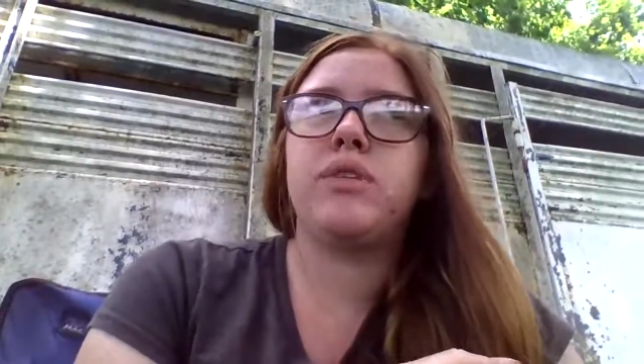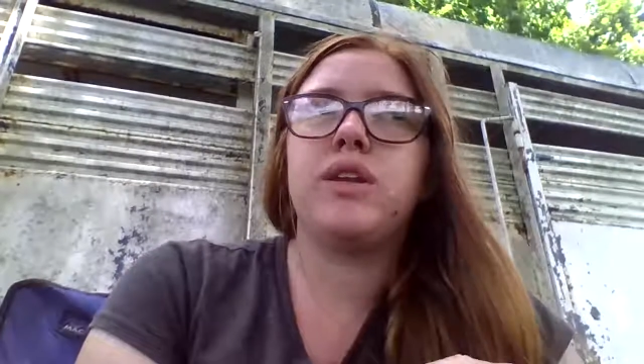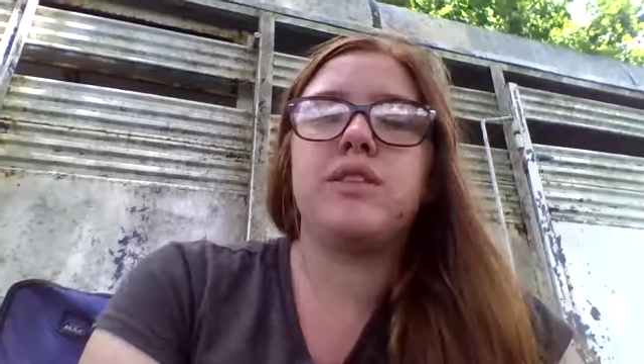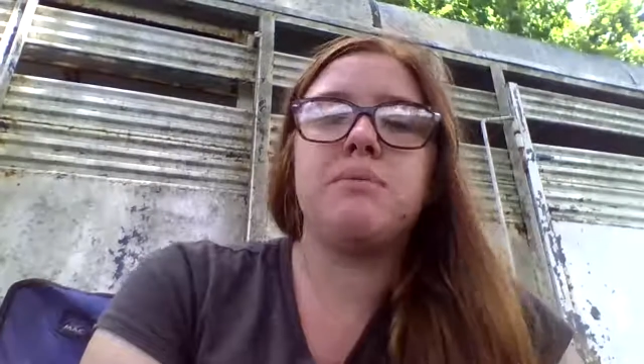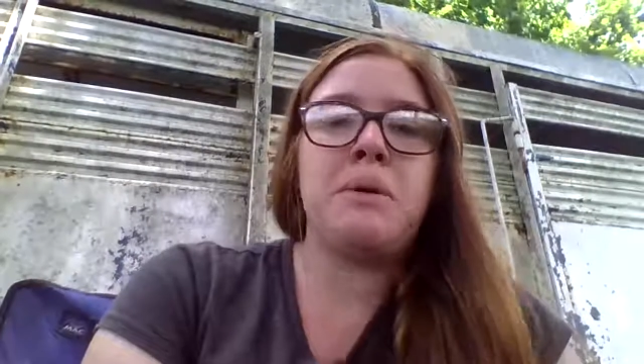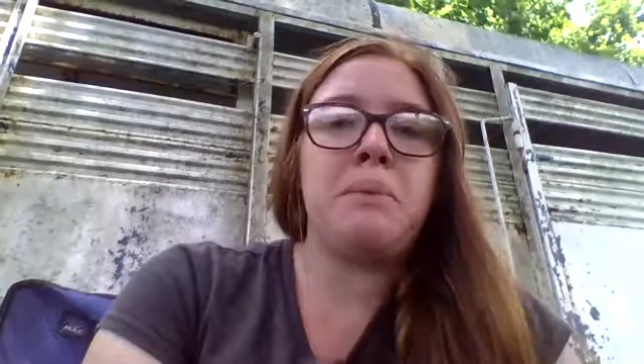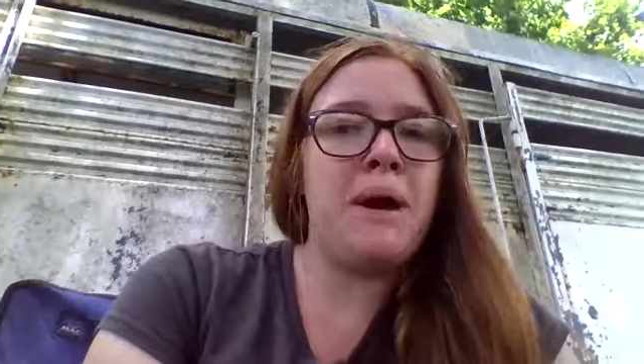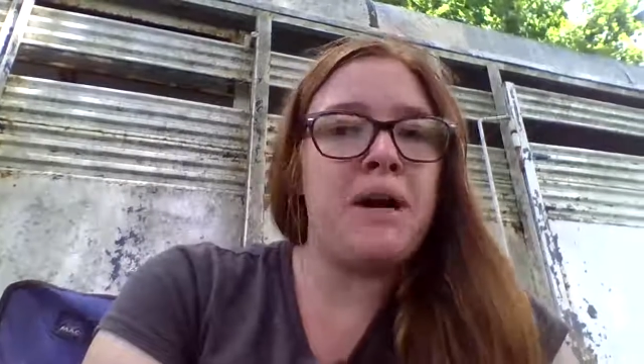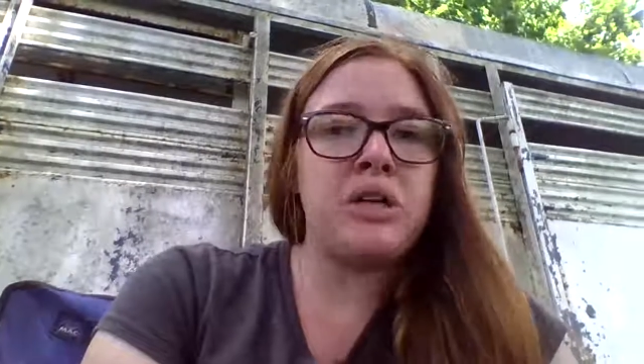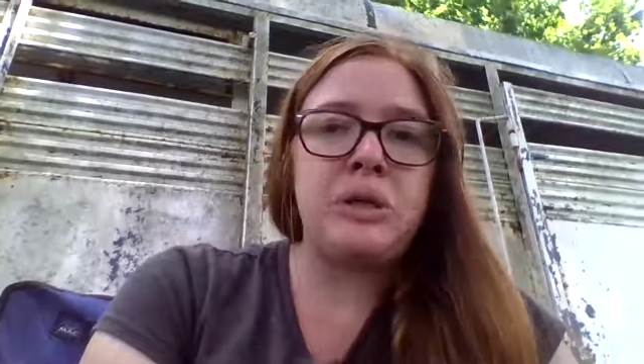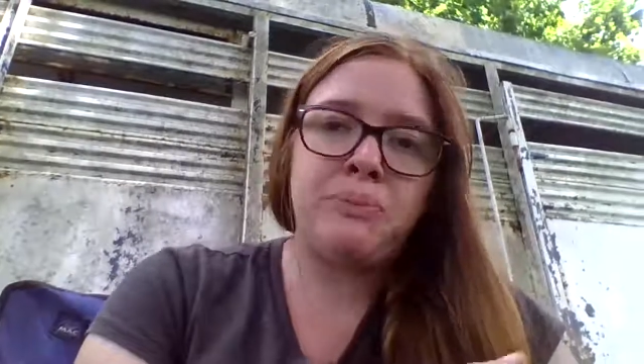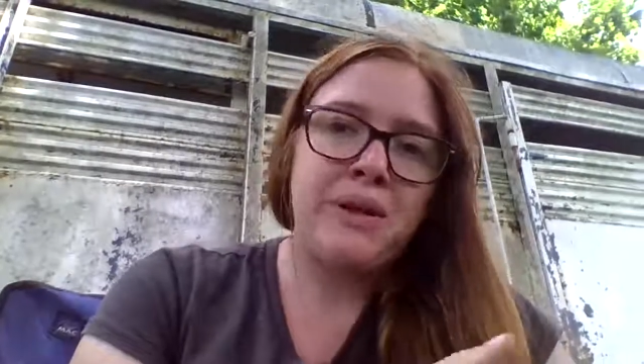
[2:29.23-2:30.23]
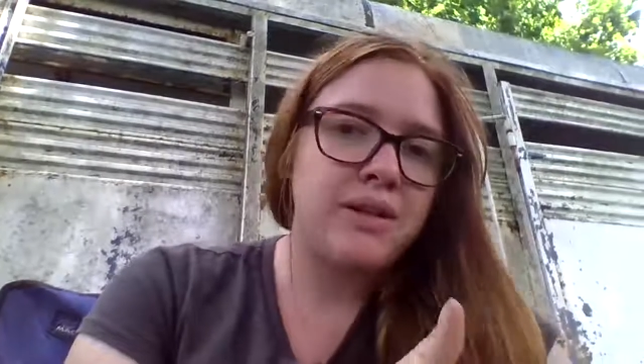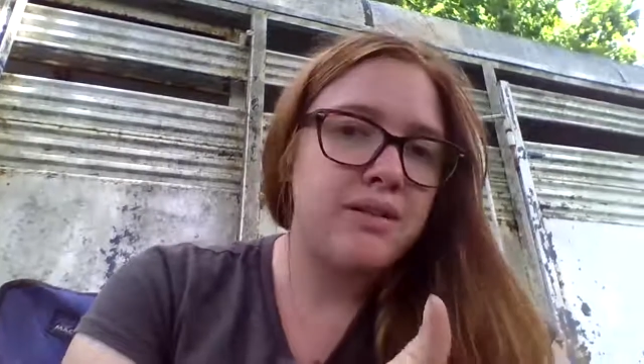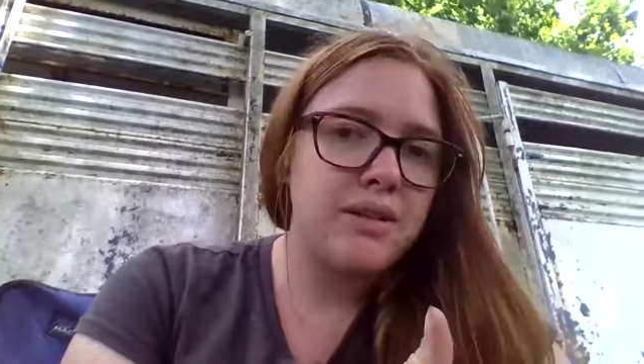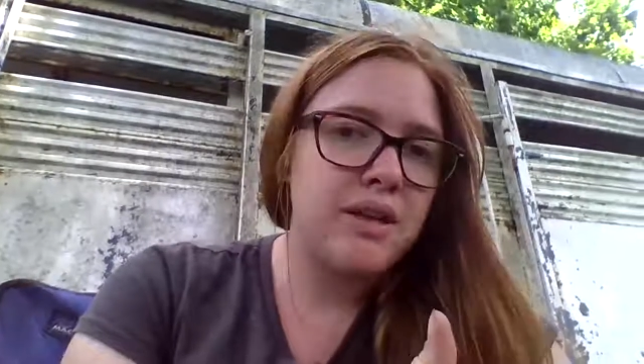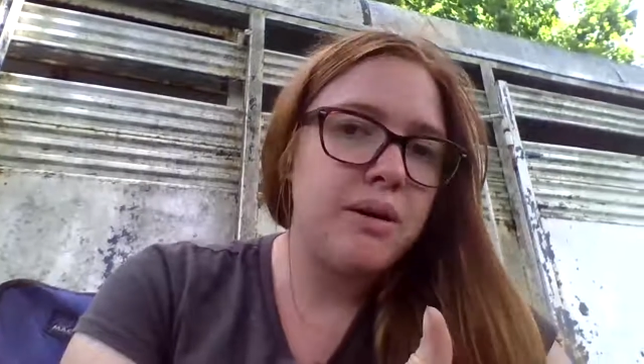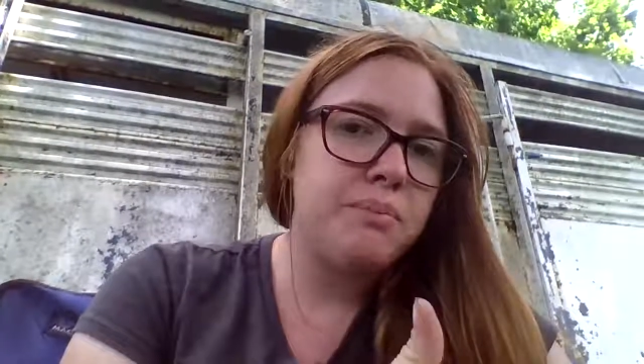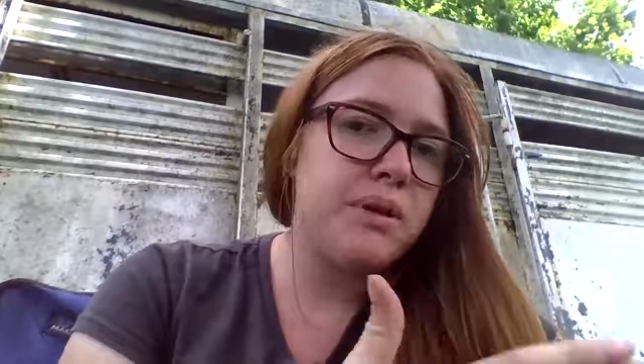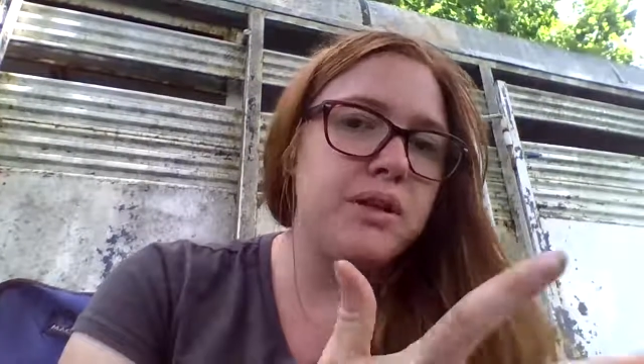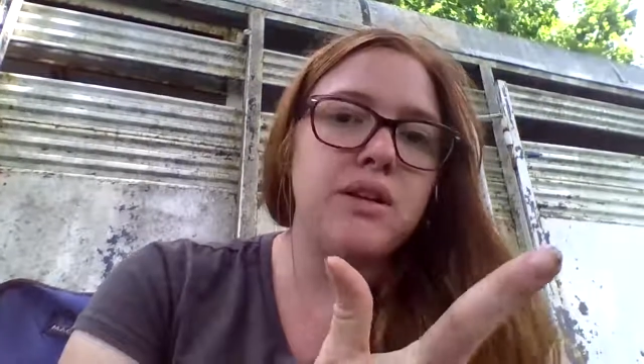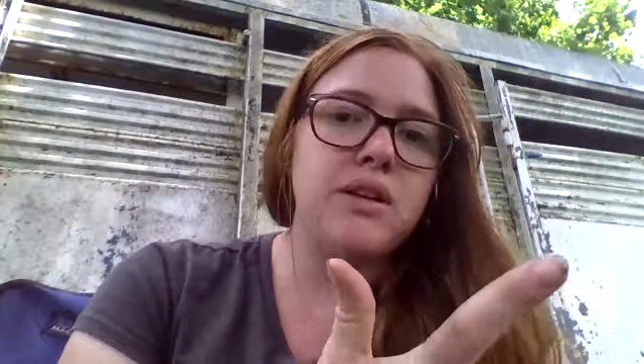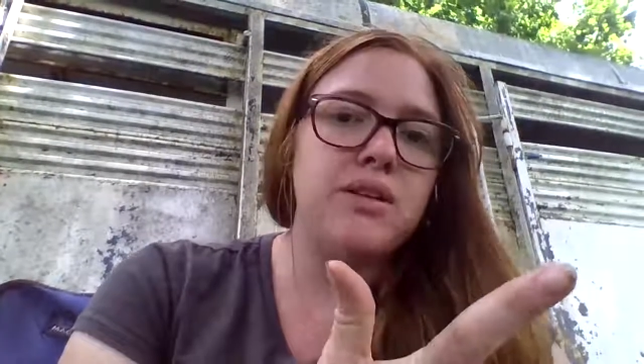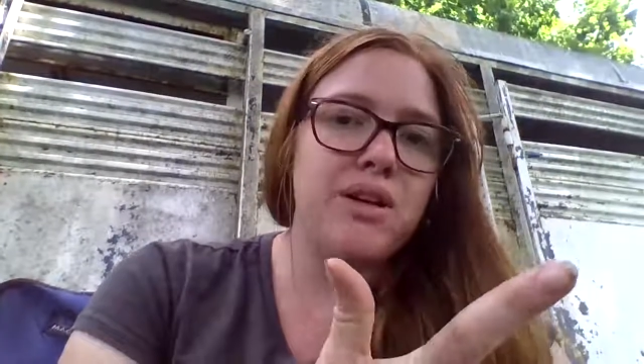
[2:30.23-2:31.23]
get them to back up that step
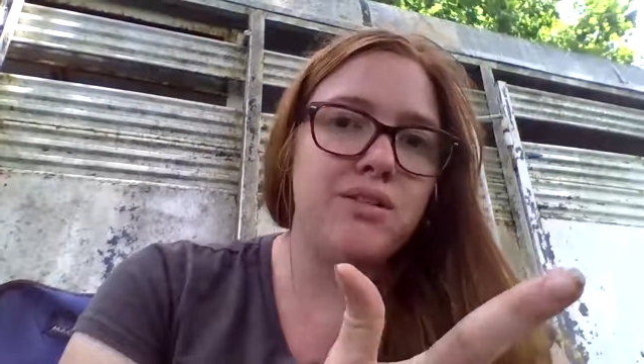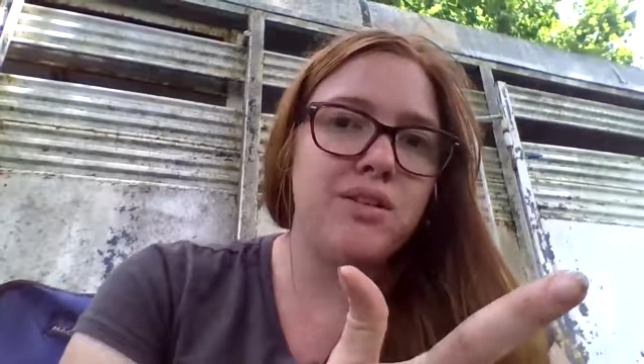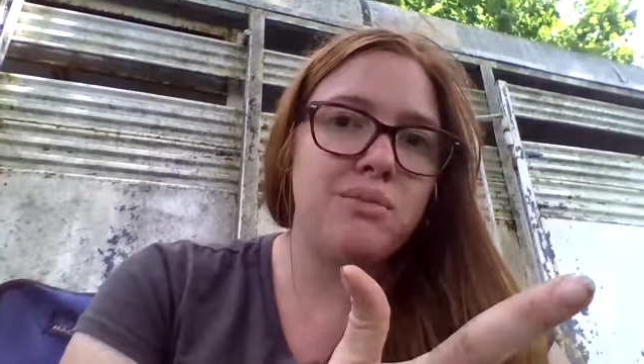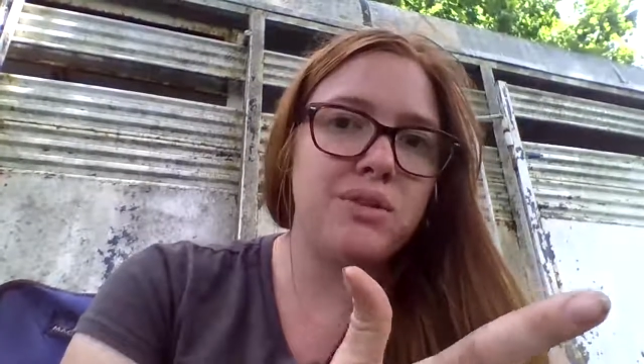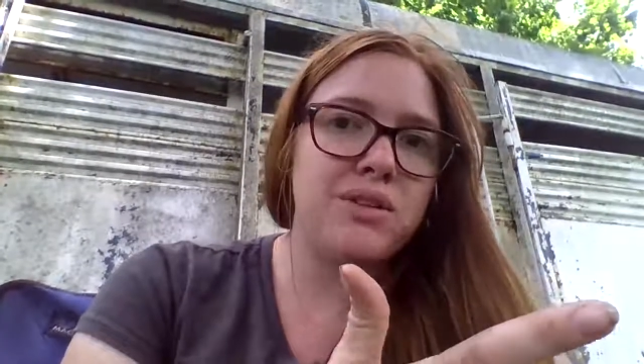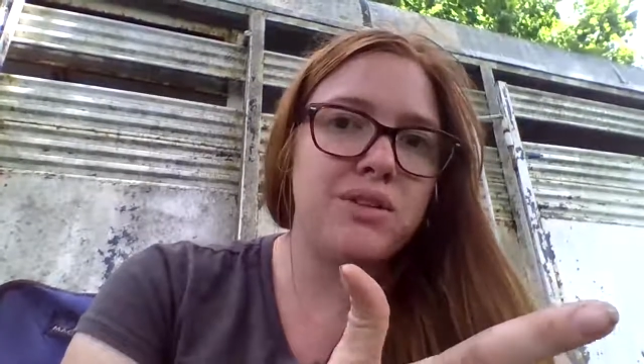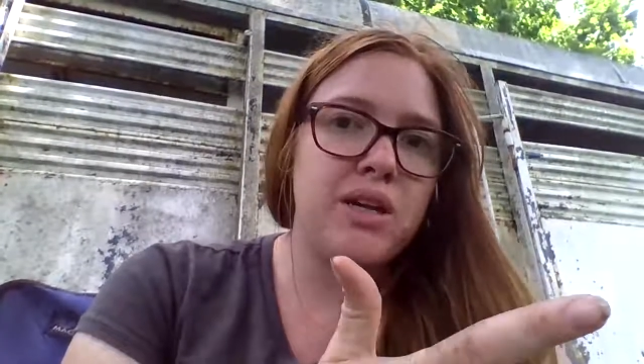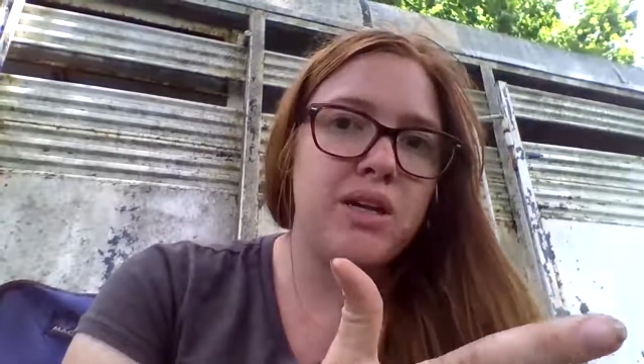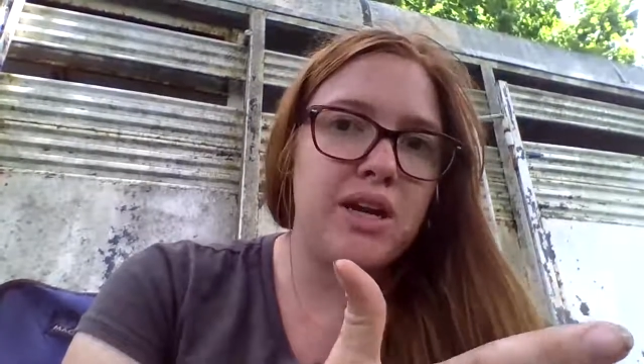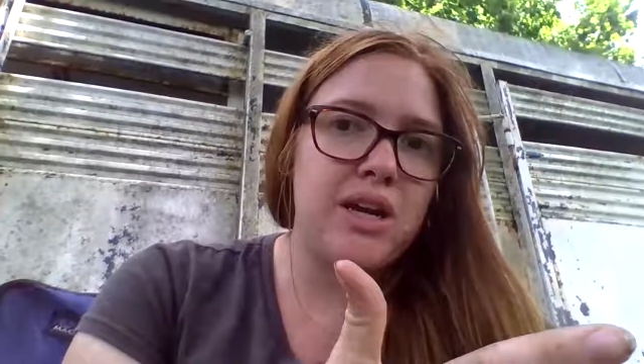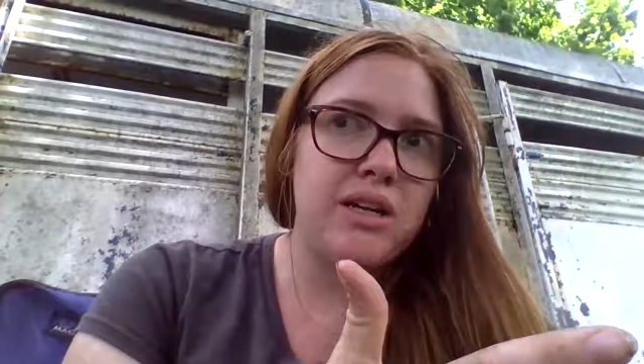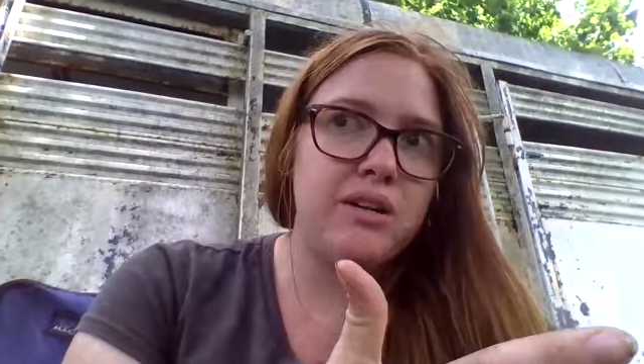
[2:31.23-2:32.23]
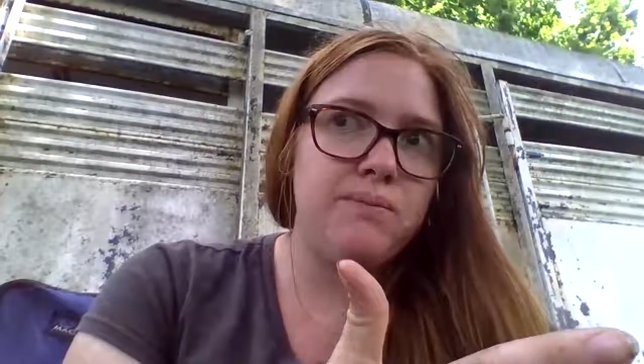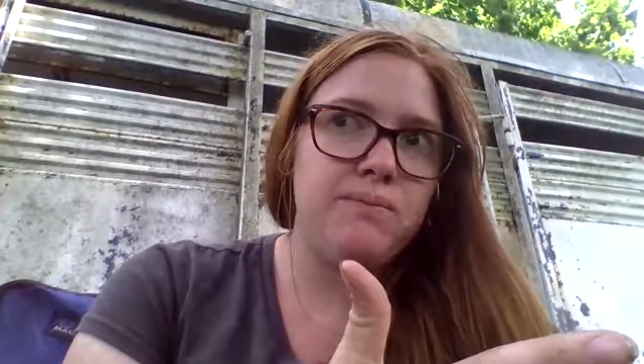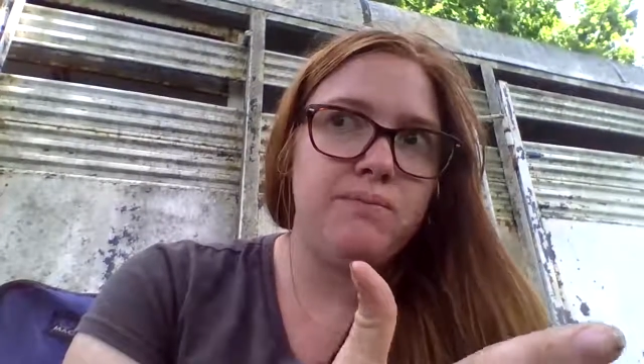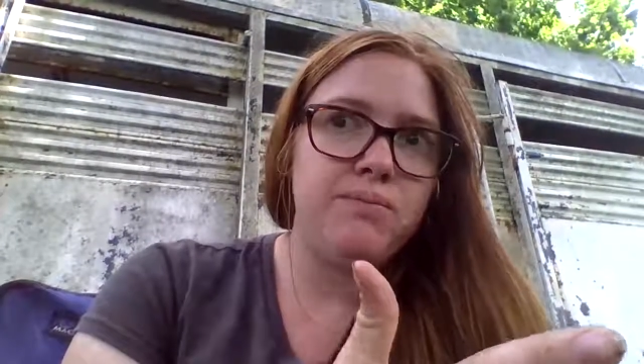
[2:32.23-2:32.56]
and then you ask them to stand again.